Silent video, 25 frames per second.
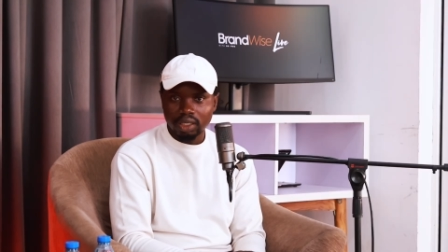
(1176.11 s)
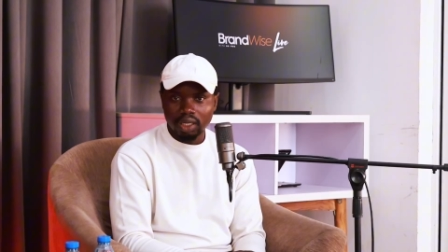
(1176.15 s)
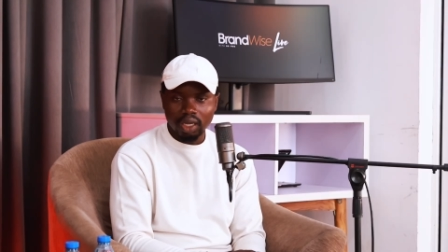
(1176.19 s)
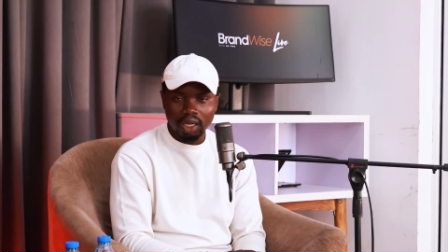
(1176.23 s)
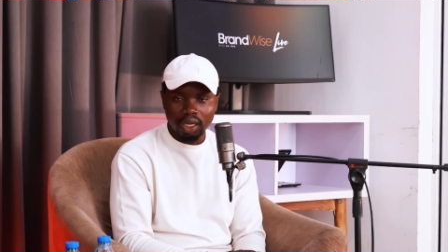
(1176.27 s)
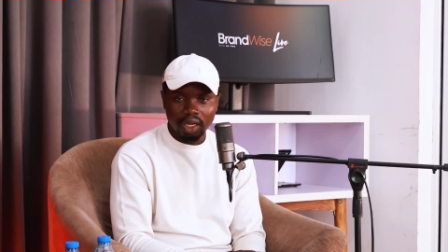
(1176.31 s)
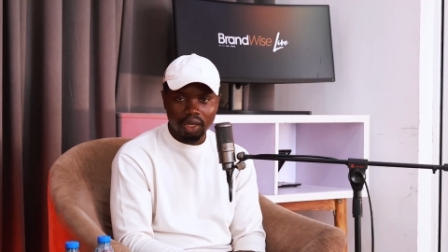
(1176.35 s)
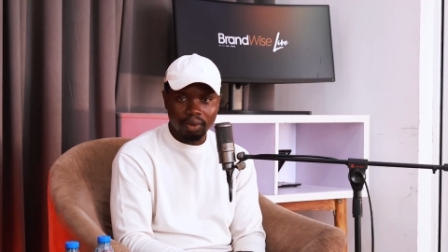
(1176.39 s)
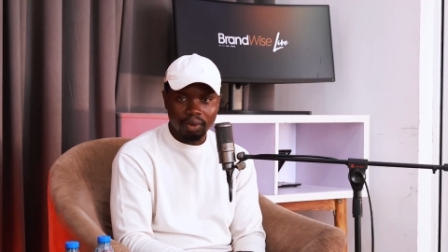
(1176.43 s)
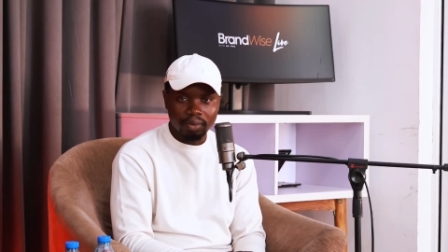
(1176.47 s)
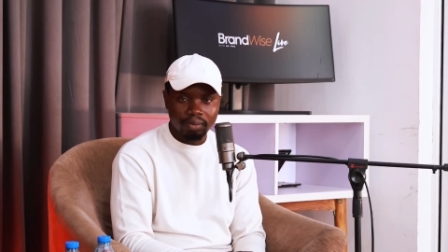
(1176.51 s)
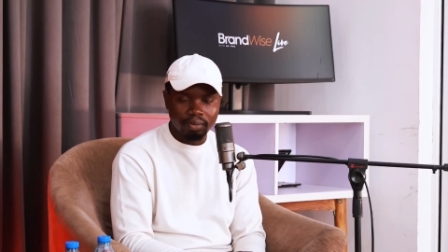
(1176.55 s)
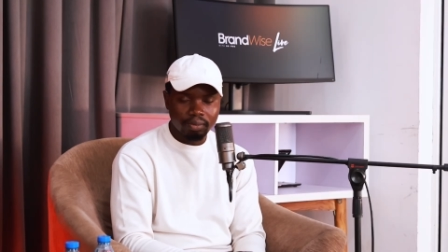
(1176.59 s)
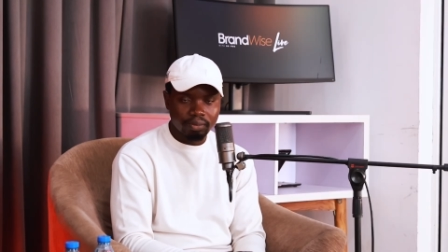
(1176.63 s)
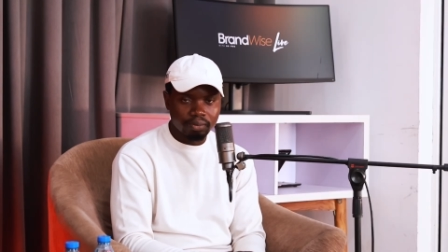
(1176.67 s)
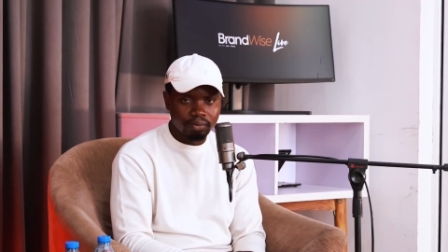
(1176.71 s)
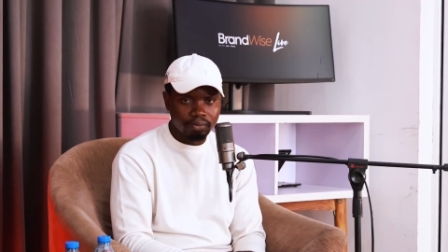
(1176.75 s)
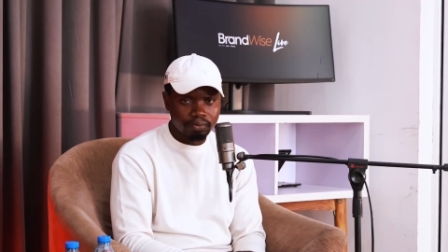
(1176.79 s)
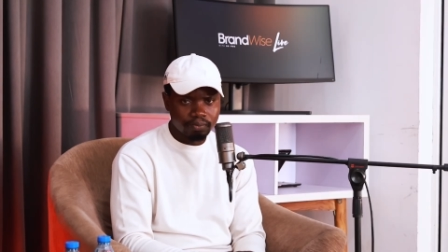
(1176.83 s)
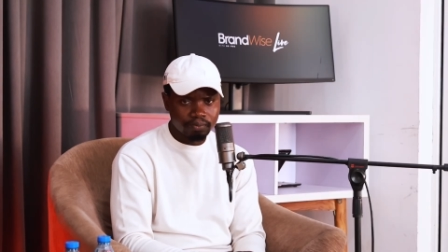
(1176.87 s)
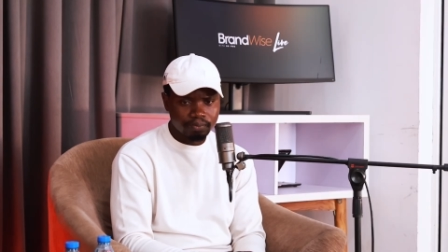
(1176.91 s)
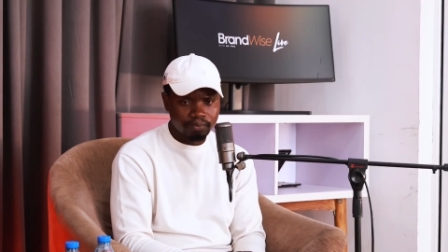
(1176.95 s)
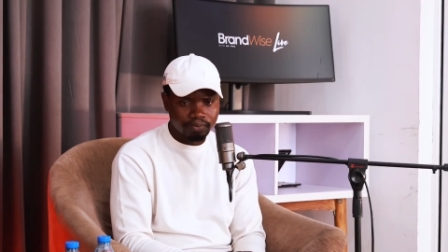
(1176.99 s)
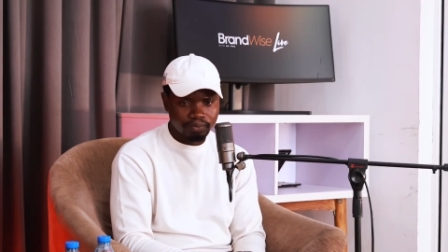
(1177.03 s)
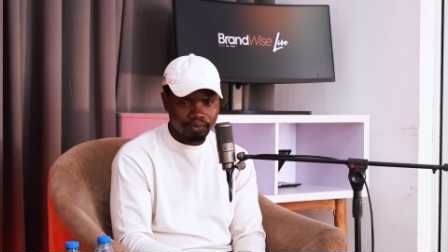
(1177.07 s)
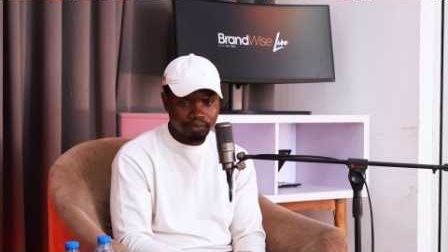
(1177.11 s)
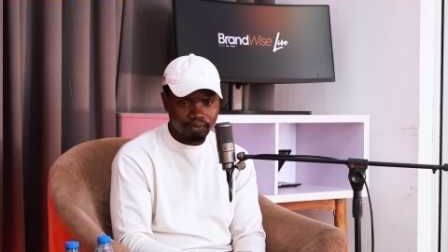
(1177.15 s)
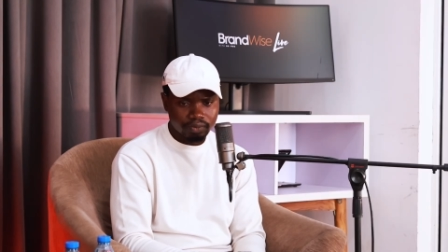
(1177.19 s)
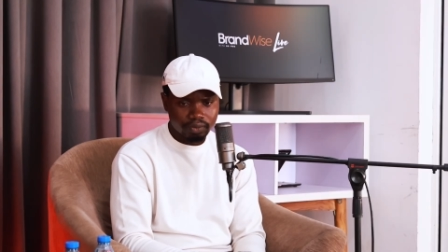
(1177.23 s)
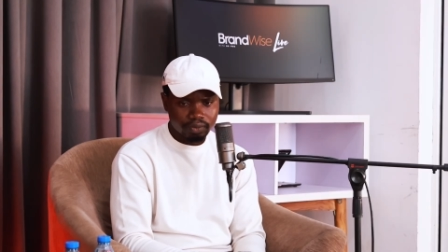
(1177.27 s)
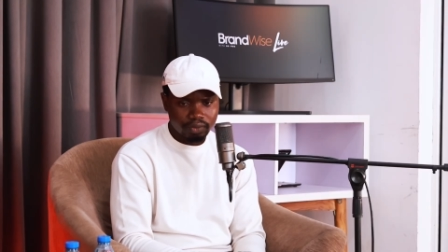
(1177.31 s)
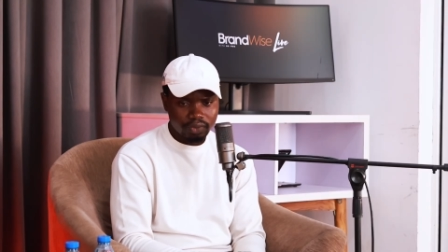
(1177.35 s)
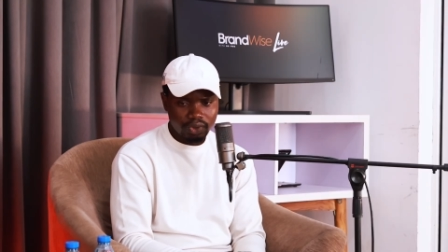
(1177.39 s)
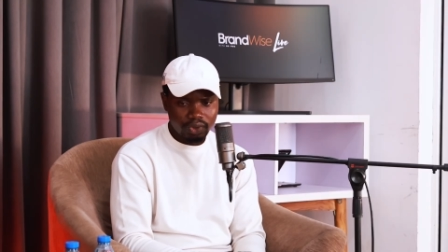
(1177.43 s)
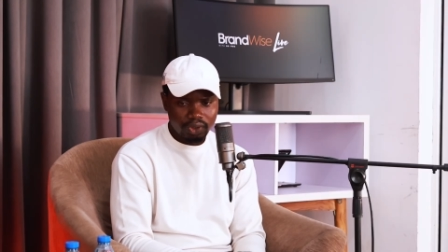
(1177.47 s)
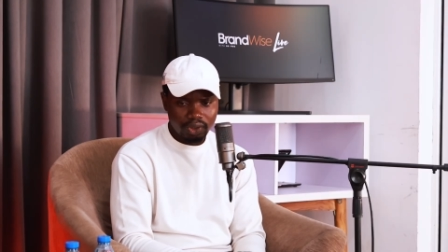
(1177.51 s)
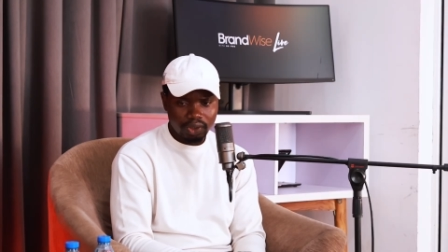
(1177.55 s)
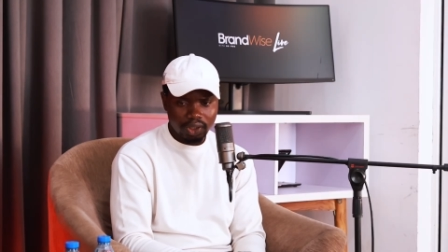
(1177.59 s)

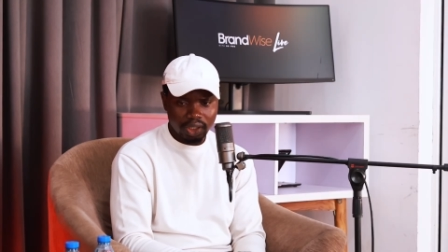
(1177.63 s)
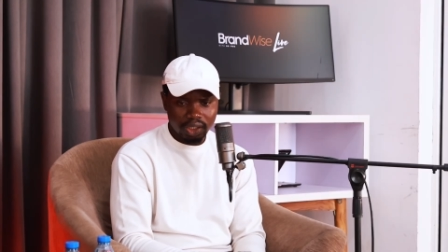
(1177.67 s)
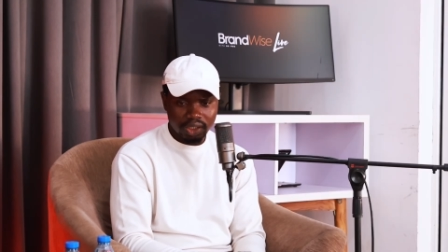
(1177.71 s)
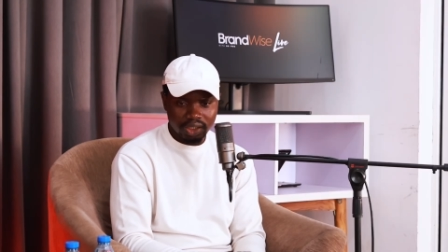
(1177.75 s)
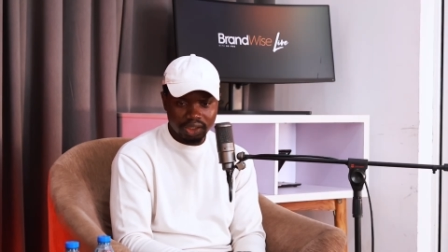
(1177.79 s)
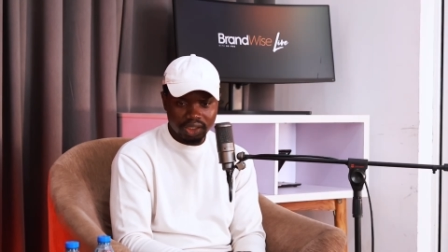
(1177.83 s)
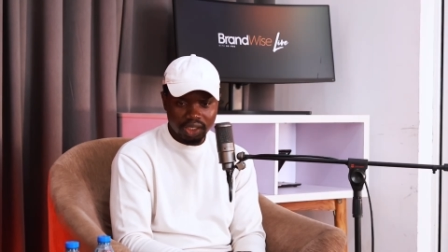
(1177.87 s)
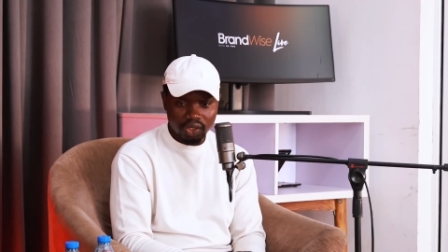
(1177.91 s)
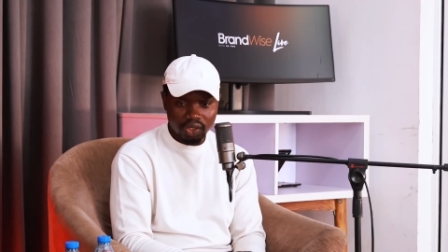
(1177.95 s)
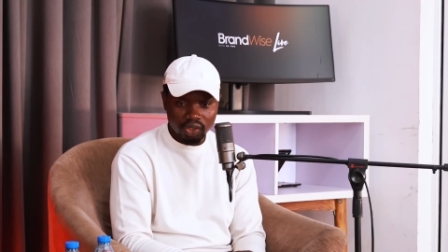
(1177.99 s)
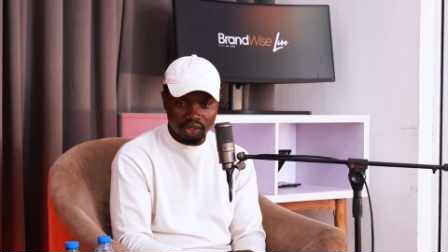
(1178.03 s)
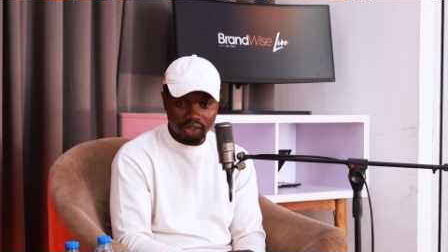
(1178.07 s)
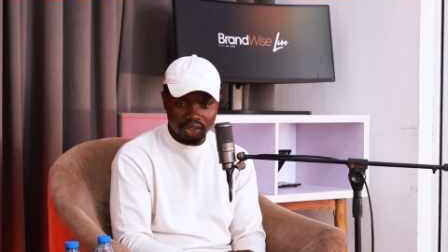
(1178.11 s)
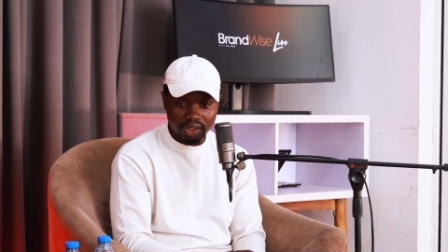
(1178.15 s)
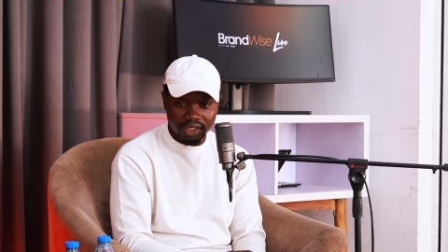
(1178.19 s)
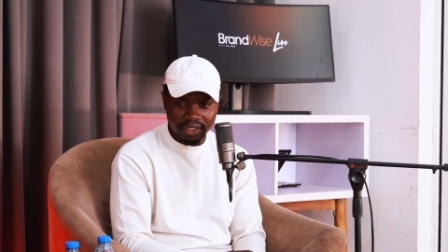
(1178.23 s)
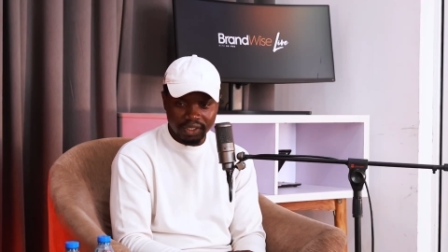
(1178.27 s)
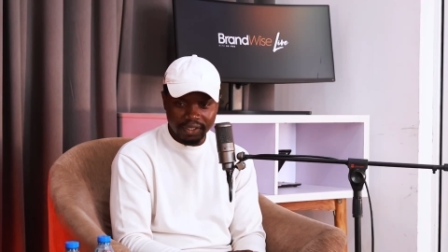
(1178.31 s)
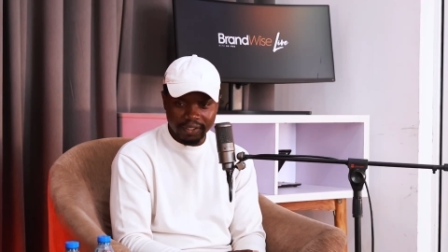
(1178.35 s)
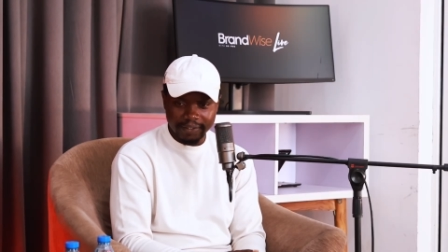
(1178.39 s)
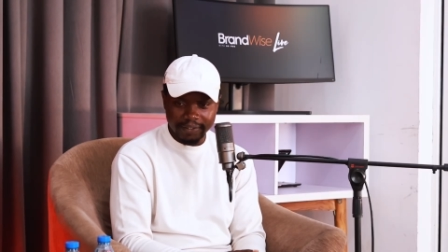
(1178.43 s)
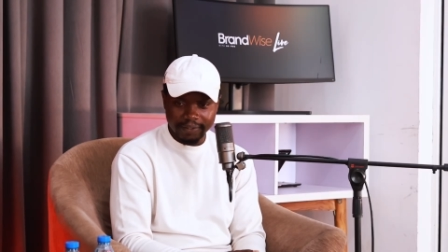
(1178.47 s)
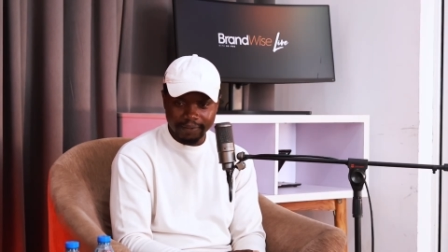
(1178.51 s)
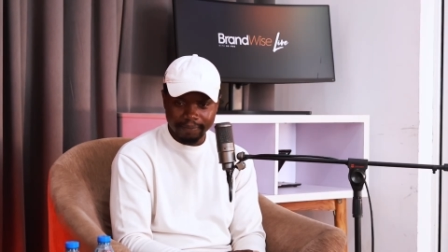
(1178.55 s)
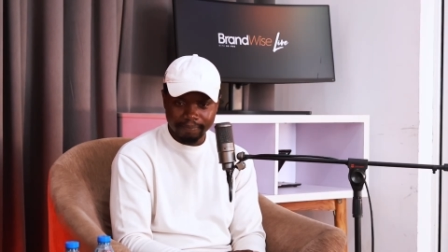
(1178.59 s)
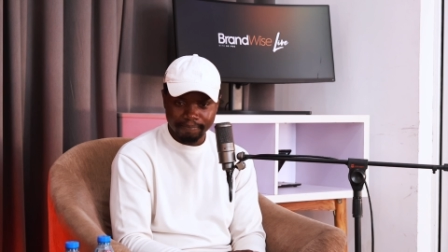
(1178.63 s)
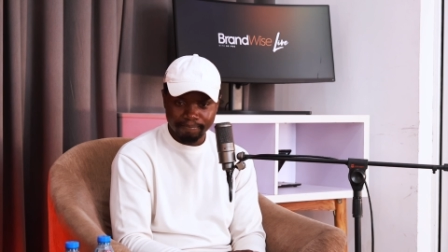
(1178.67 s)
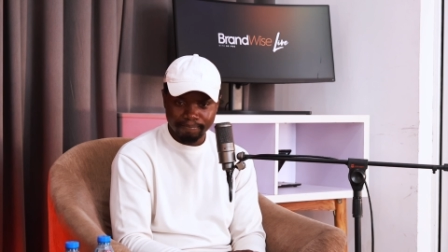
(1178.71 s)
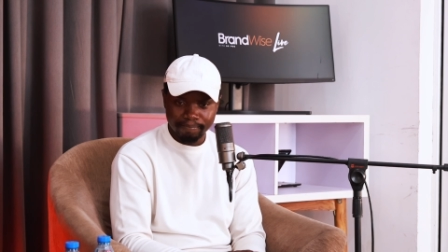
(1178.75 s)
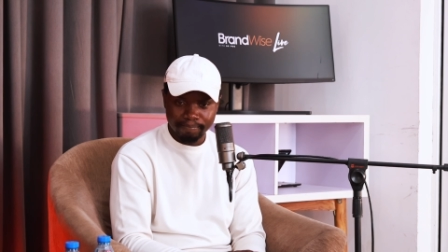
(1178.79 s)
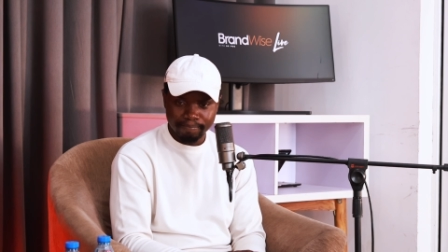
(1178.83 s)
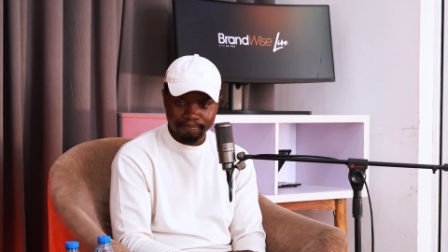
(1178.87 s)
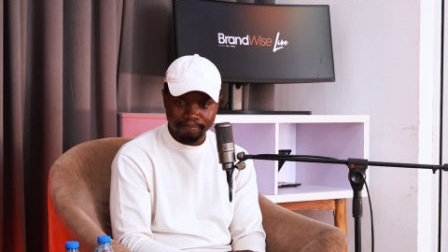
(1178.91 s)
the second thing is,